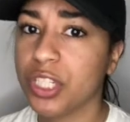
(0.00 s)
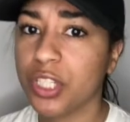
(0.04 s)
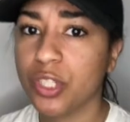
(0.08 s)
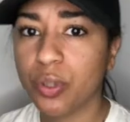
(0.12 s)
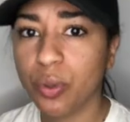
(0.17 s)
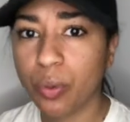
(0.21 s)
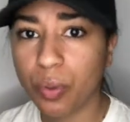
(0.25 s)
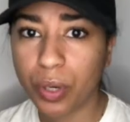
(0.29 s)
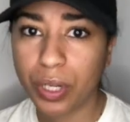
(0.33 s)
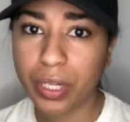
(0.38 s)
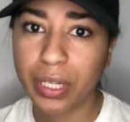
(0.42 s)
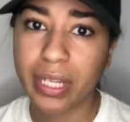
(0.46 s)
she
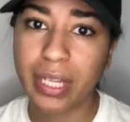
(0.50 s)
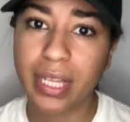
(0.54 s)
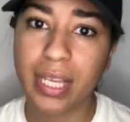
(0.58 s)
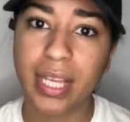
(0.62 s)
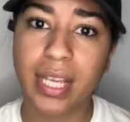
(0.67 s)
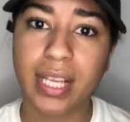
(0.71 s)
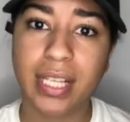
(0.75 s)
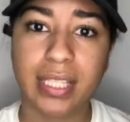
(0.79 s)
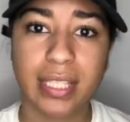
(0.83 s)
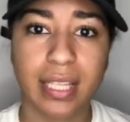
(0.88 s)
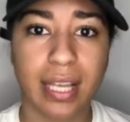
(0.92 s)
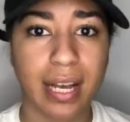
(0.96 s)
doing
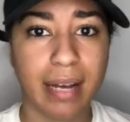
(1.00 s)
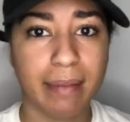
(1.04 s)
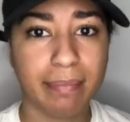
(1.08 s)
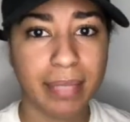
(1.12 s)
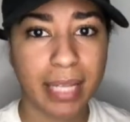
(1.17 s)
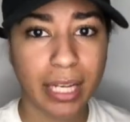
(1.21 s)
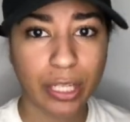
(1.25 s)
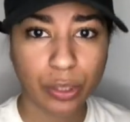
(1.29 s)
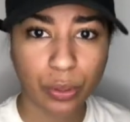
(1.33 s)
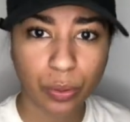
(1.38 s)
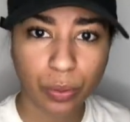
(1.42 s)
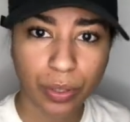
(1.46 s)
this. I'm
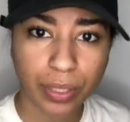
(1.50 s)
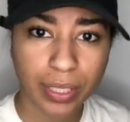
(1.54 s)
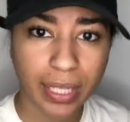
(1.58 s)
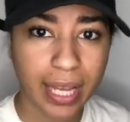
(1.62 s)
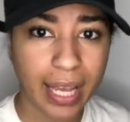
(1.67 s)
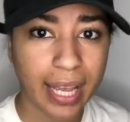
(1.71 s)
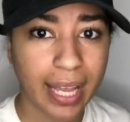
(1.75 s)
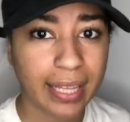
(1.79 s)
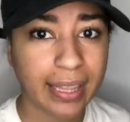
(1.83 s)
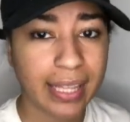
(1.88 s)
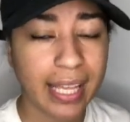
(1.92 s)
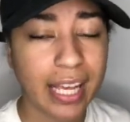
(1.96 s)
not doing
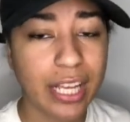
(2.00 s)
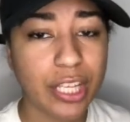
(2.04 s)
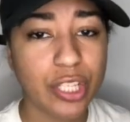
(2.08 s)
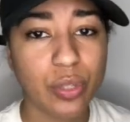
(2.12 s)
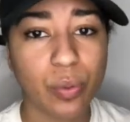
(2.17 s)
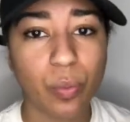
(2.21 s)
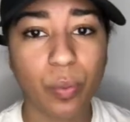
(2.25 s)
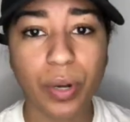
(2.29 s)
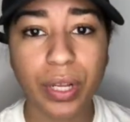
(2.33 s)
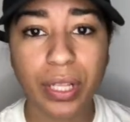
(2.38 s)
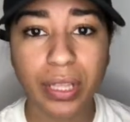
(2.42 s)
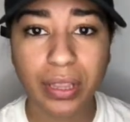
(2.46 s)
that. That
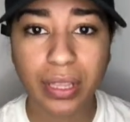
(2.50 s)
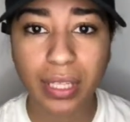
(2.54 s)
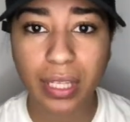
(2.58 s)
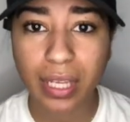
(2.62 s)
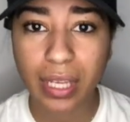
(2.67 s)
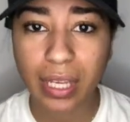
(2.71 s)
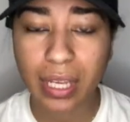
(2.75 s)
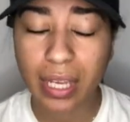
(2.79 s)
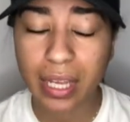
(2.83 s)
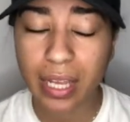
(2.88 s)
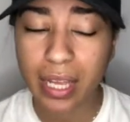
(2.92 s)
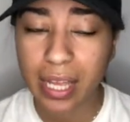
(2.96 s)
is one
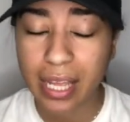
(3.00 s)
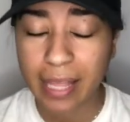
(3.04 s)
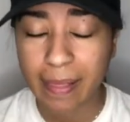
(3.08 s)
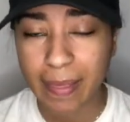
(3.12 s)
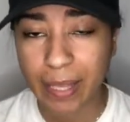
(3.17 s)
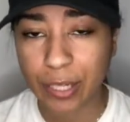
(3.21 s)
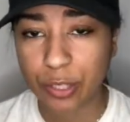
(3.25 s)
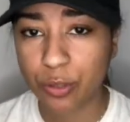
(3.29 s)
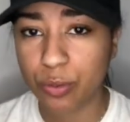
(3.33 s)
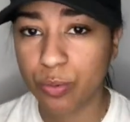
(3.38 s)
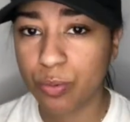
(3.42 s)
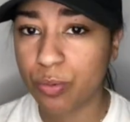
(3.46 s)
thing
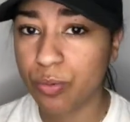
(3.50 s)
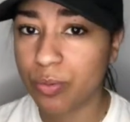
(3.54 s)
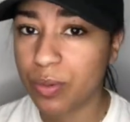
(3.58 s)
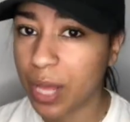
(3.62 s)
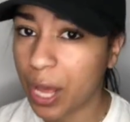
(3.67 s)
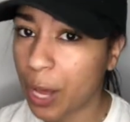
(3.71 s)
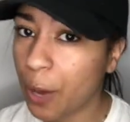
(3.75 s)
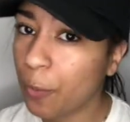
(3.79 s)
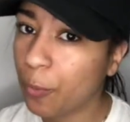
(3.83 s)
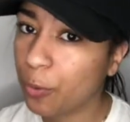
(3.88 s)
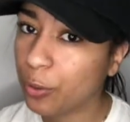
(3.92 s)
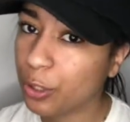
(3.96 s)
that you do
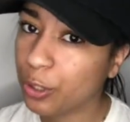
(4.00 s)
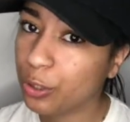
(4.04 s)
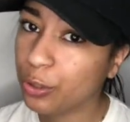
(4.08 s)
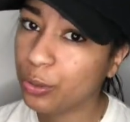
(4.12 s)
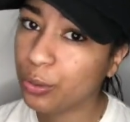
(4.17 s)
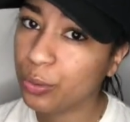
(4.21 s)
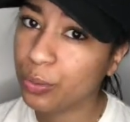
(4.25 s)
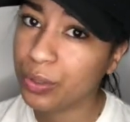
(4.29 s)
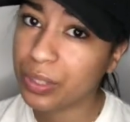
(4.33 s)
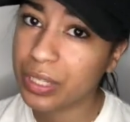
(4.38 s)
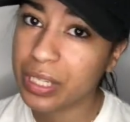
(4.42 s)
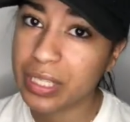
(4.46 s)
not want to
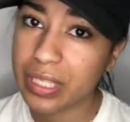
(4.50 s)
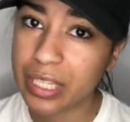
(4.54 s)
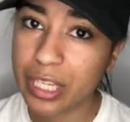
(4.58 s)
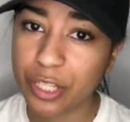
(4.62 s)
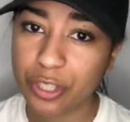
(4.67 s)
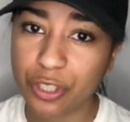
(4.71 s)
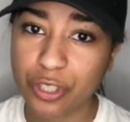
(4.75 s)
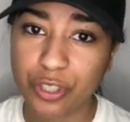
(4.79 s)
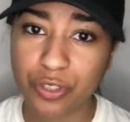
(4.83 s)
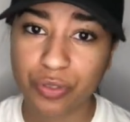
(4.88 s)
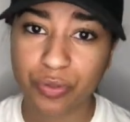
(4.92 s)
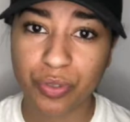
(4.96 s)
do in this
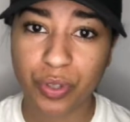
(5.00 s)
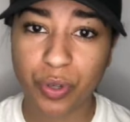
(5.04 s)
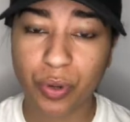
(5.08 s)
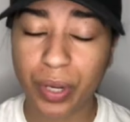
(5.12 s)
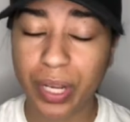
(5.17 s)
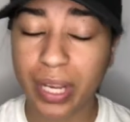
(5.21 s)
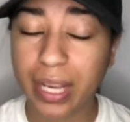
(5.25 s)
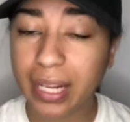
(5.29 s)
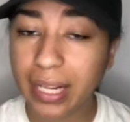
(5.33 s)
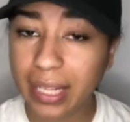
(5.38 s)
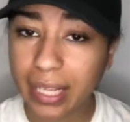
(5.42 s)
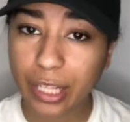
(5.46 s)
industry or
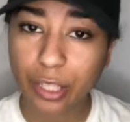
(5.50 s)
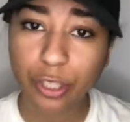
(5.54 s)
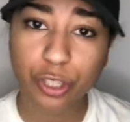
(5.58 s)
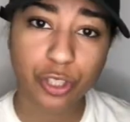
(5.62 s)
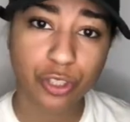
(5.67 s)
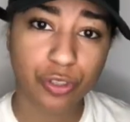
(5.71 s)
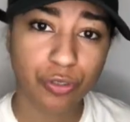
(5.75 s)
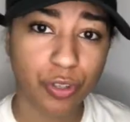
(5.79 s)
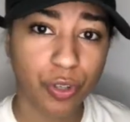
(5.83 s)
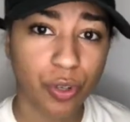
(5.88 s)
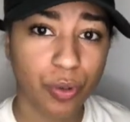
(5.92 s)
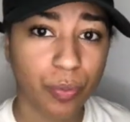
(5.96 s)
any
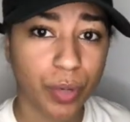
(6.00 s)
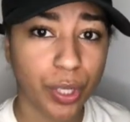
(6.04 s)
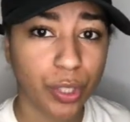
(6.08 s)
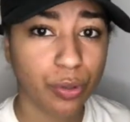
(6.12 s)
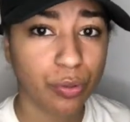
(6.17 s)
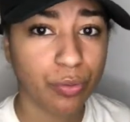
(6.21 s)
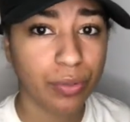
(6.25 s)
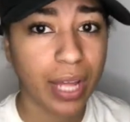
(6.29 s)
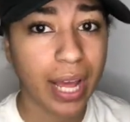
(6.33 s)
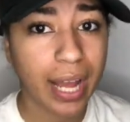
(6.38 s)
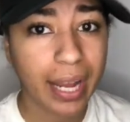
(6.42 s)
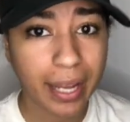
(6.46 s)
industry you in.
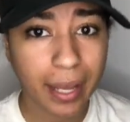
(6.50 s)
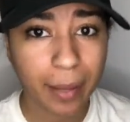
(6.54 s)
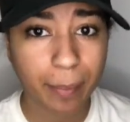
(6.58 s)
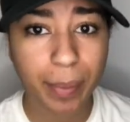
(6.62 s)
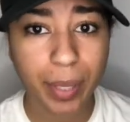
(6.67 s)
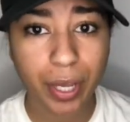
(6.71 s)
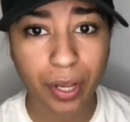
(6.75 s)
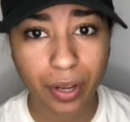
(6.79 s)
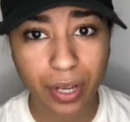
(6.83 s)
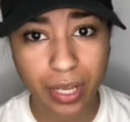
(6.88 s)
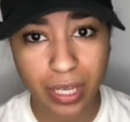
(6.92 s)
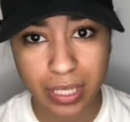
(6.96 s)
Do not
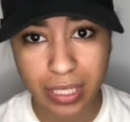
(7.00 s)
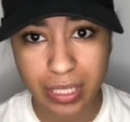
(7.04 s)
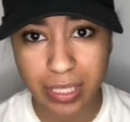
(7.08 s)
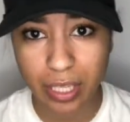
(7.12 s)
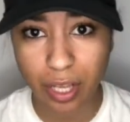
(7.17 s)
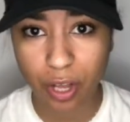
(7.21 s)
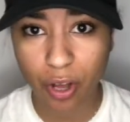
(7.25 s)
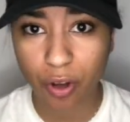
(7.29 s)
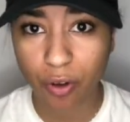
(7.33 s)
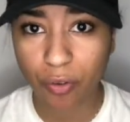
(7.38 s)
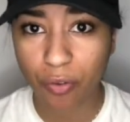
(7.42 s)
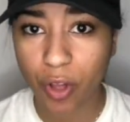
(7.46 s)
compare
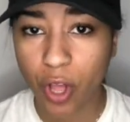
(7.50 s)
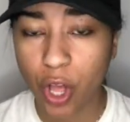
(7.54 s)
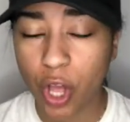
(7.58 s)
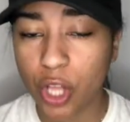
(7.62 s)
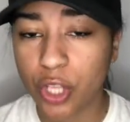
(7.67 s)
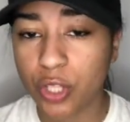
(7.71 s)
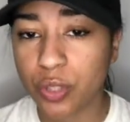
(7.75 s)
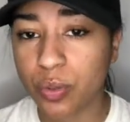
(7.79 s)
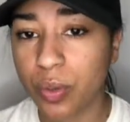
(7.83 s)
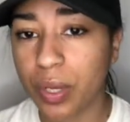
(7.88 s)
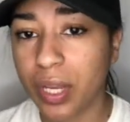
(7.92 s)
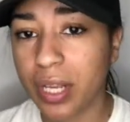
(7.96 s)
yourself
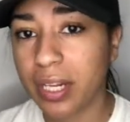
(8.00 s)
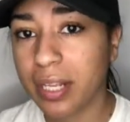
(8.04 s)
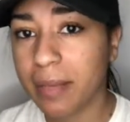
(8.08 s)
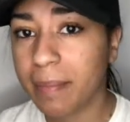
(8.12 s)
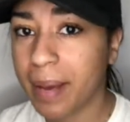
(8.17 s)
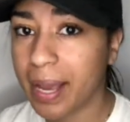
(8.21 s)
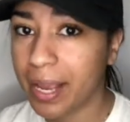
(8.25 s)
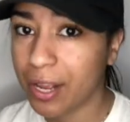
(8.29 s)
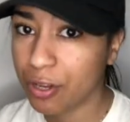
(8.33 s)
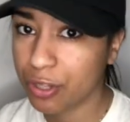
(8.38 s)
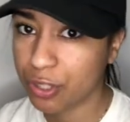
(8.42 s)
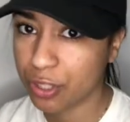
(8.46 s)
to
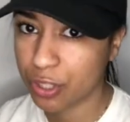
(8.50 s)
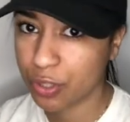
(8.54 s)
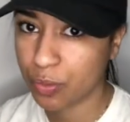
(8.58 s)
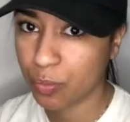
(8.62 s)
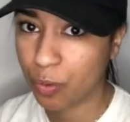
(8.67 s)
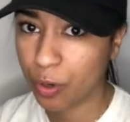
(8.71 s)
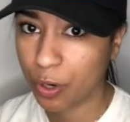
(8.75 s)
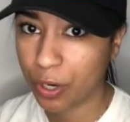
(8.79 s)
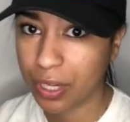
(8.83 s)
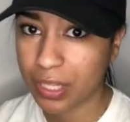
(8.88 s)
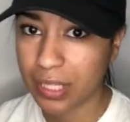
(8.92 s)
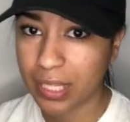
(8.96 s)
anybody else's
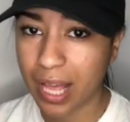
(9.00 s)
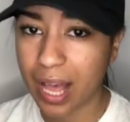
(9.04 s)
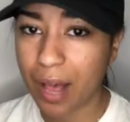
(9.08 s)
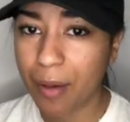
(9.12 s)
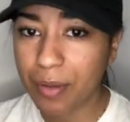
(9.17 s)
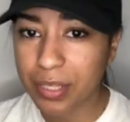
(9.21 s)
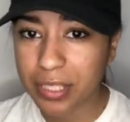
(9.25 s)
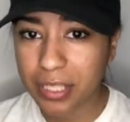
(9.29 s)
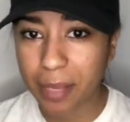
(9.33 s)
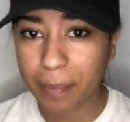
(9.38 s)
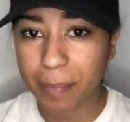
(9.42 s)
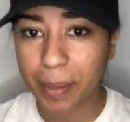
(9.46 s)
work. Because I
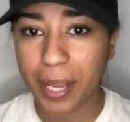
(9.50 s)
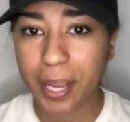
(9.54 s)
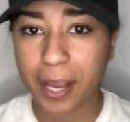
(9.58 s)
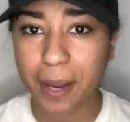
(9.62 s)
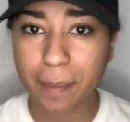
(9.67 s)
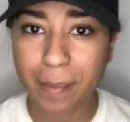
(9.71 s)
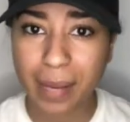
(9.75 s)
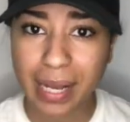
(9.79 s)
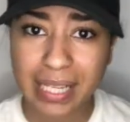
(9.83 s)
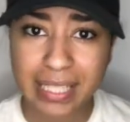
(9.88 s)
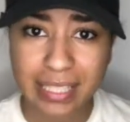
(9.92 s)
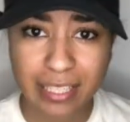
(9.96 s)
was
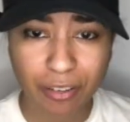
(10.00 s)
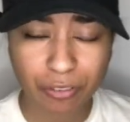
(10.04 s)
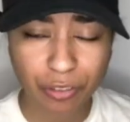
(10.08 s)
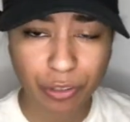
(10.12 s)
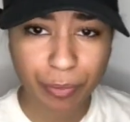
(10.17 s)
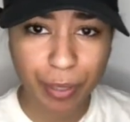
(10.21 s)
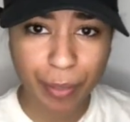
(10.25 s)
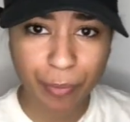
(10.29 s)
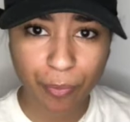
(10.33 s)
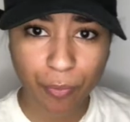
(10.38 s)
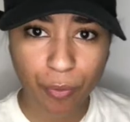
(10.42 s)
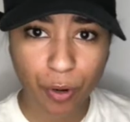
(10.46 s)
comparing myself
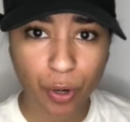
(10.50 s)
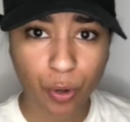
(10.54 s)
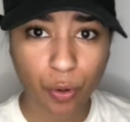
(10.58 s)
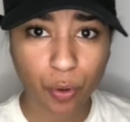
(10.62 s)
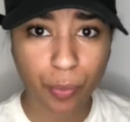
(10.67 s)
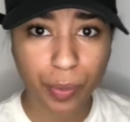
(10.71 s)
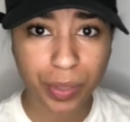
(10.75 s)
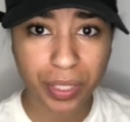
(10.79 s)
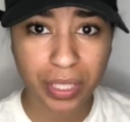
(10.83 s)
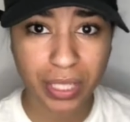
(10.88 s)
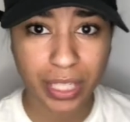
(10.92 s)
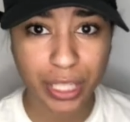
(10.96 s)
to people work
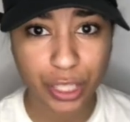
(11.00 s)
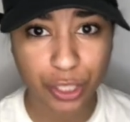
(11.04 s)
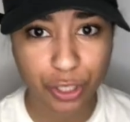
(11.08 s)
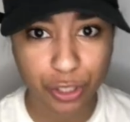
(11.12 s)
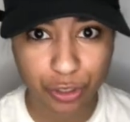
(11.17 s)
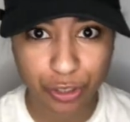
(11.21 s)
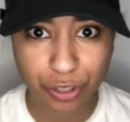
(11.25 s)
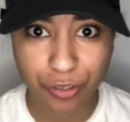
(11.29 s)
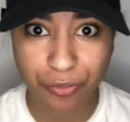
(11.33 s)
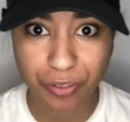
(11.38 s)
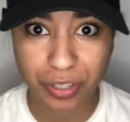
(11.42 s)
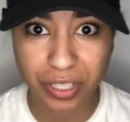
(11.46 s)
who've been in the
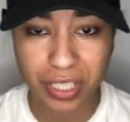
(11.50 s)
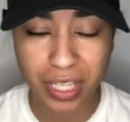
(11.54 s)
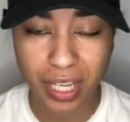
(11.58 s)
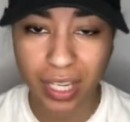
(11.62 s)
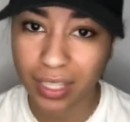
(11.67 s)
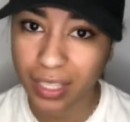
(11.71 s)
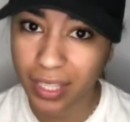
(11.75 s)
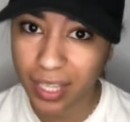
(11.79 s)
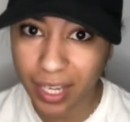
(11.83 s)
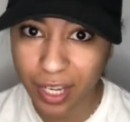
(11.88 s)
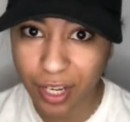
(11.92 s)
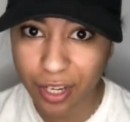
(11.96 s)
industry for
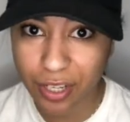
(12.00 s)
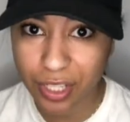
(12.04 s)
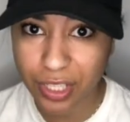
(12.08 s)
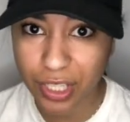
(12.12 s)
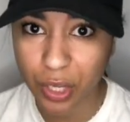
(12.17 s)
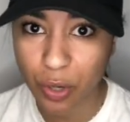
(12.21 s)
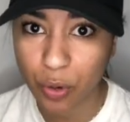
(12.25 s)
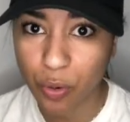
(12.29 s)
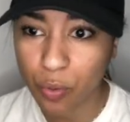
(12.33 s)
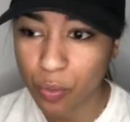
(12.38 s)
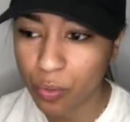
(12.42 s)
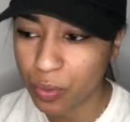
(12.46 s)
10 years
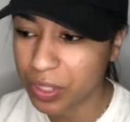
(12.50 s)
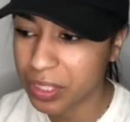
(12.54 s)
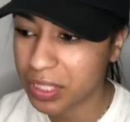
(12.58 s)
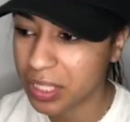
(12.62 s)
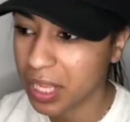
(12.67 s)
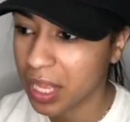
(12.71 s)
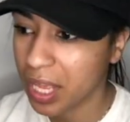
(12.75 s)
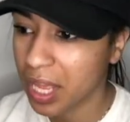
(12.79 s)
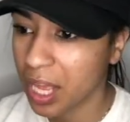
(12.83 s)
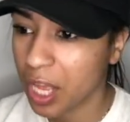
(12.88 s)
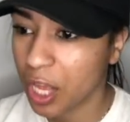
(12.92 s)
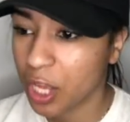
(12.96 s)
and who was